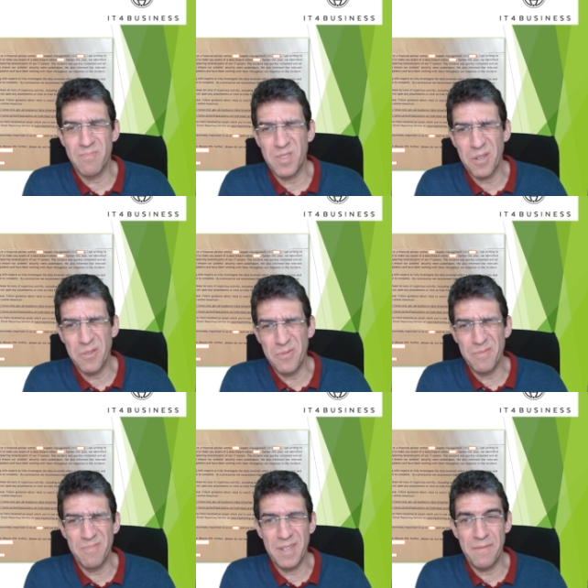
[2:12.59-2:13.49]
So
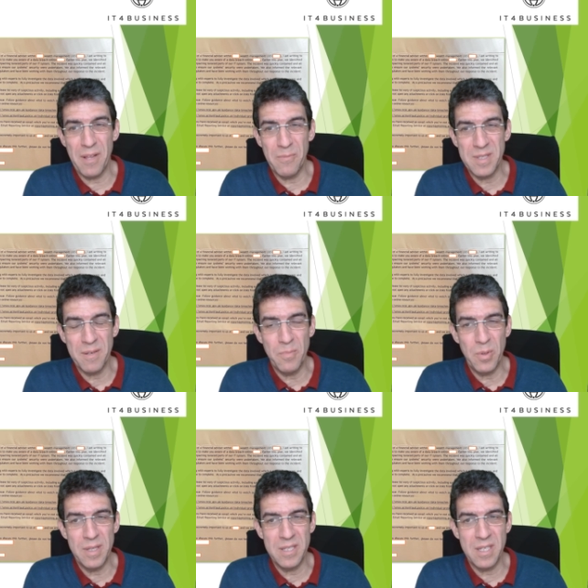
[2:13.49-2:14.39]
if that was some
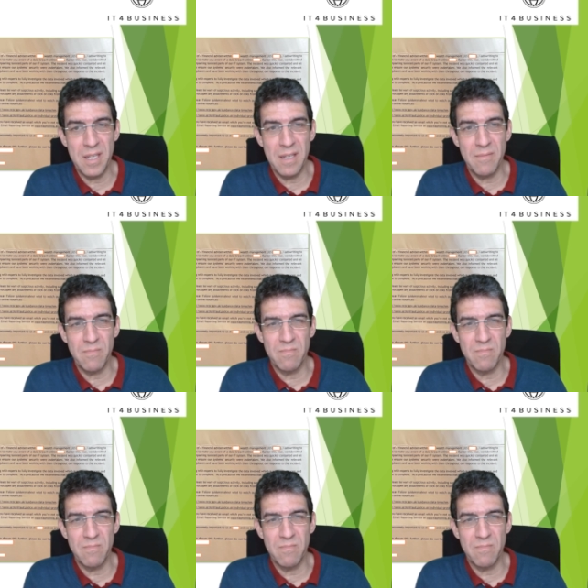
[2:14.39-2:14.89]
point this year,